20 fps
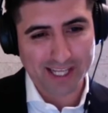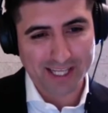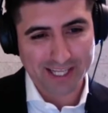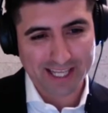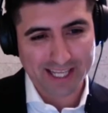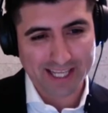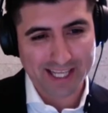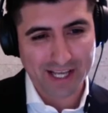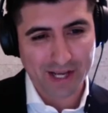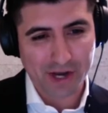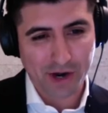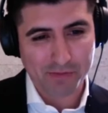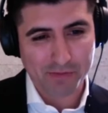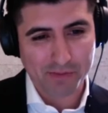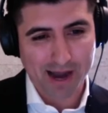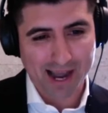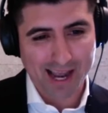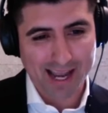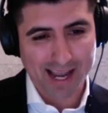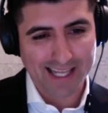clicking on
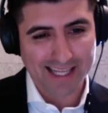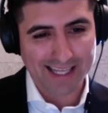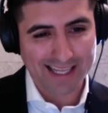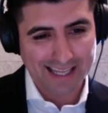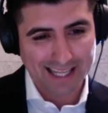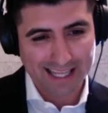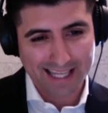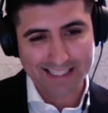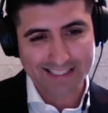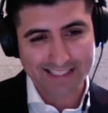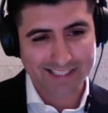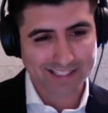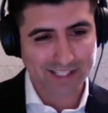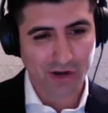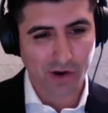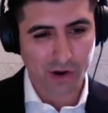my links yep.